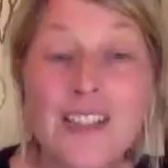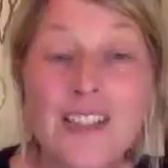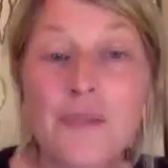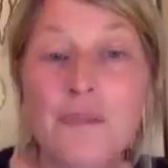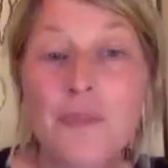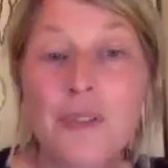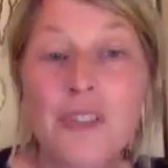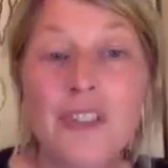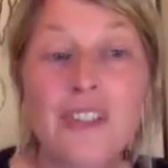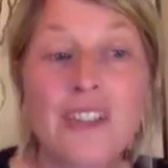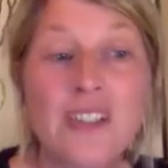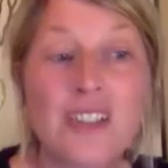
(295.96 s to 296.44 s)

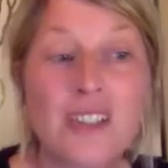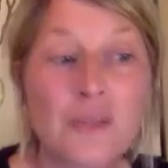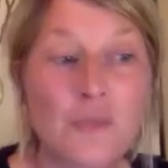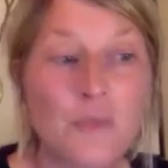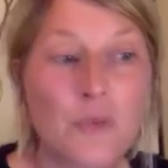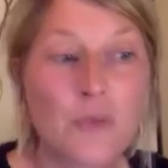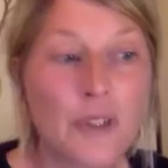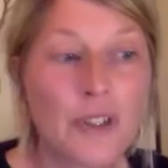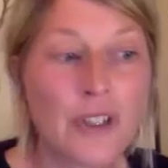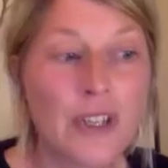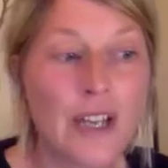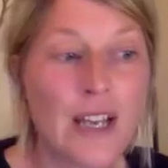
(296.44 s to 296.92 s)
But this
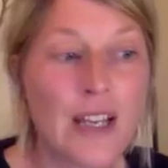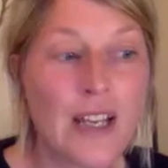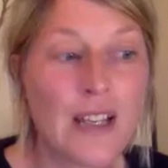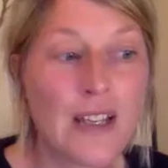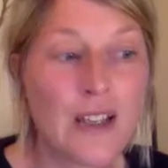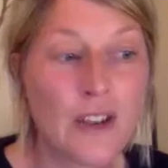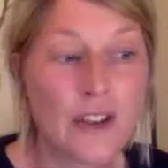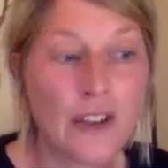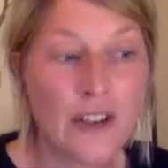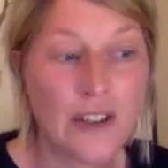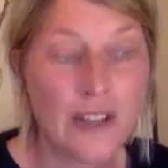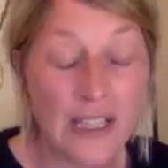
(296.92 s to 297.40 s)
book I
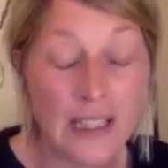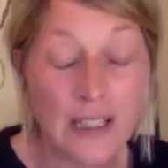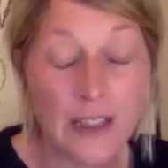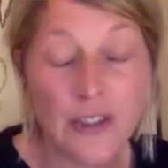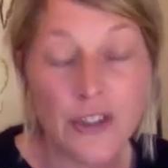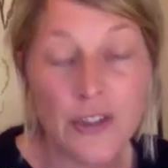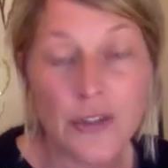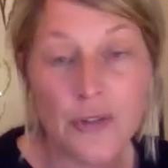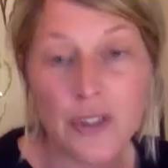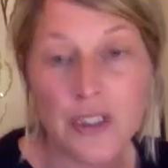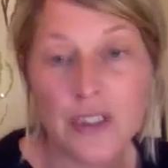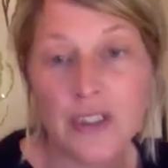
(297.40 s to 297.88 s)

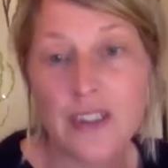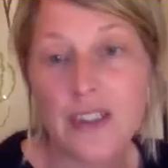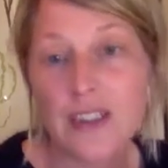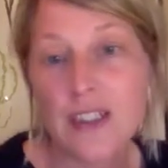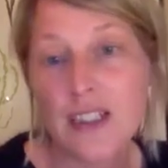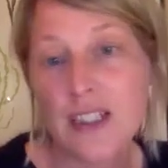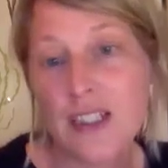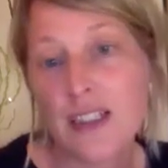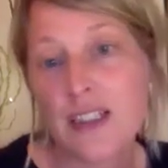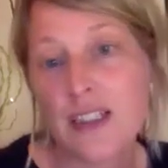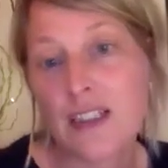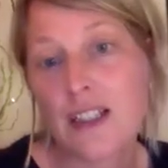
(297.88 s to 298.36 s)
illustrated
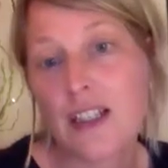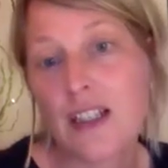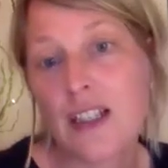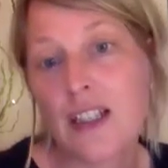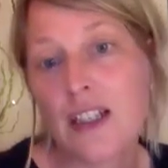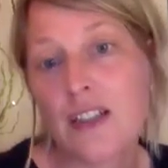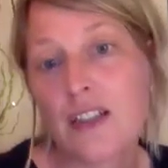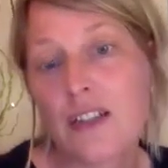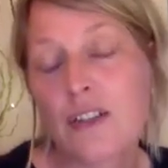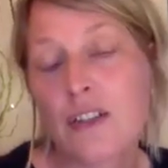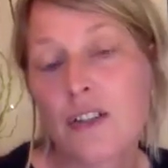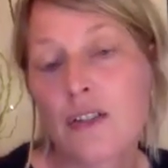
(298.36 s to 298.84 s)
and
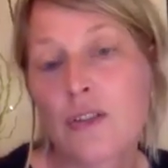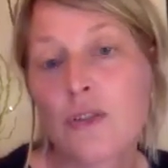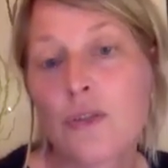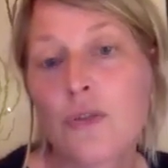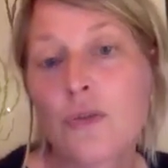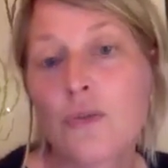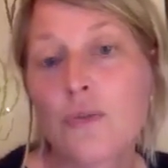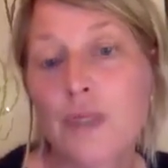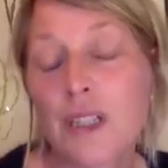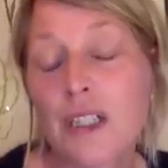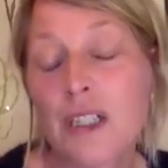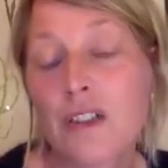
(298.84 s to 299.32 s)

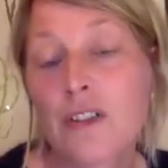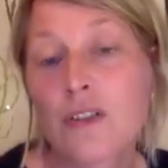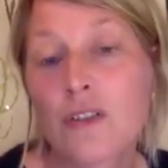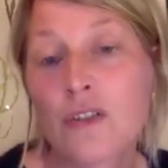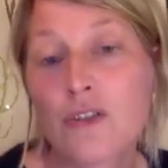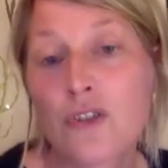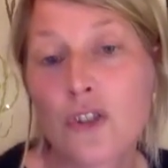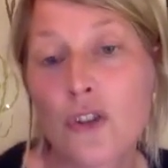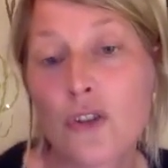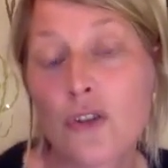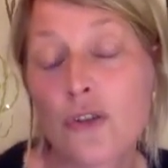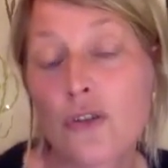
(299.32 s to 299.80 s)
two medical
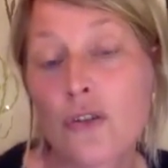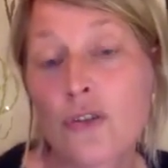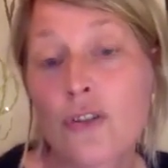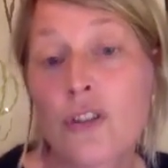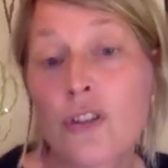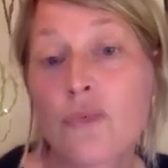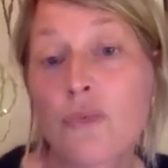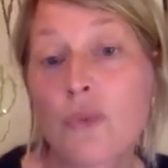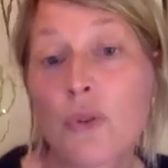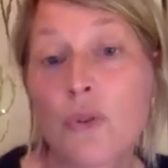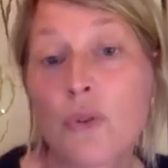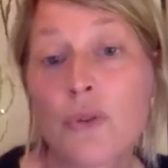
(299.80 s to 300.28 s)

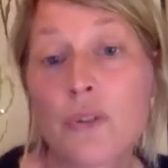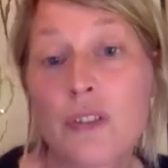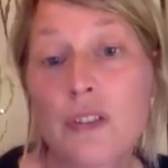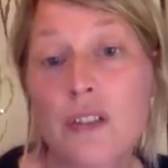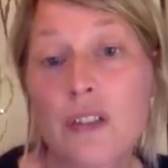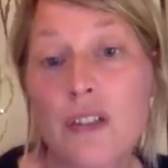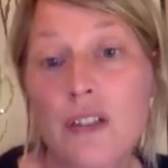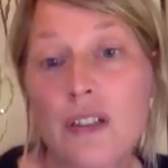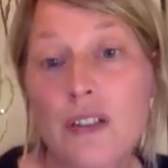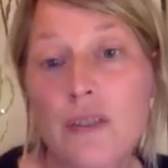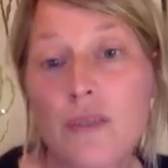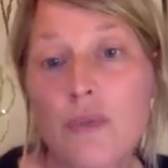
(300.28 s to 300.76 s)
doctors wrote
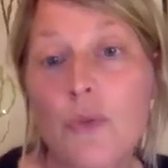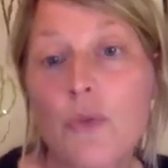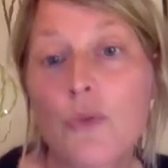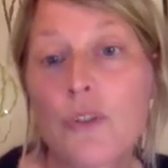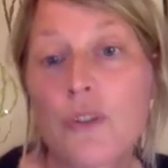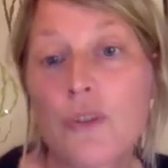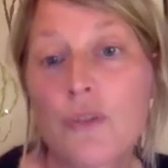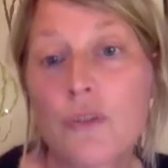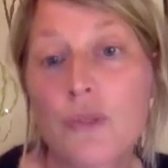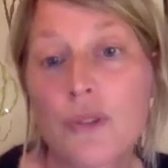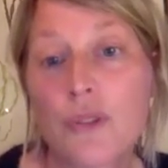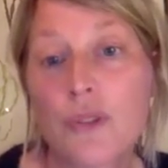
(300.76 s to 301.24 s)

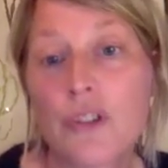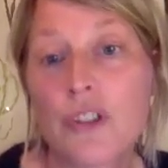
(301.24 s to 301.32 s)
the book.